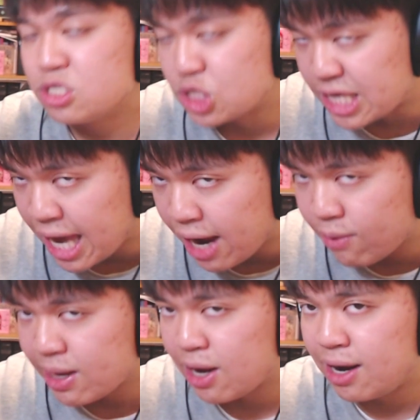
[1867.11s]
to
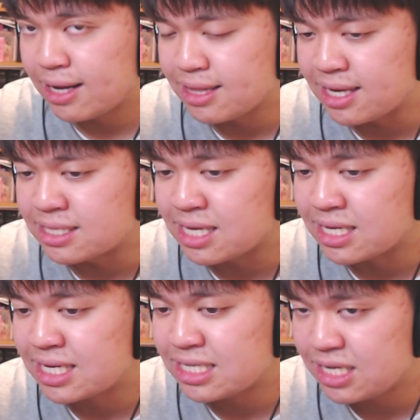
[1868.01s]
carry on this
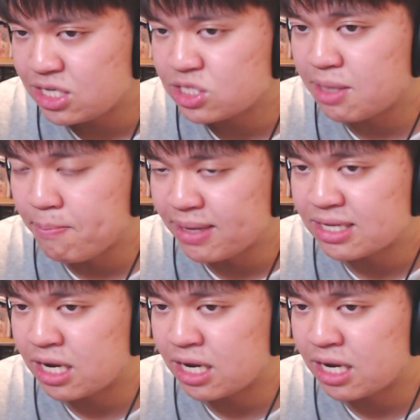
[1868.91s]
and continues to build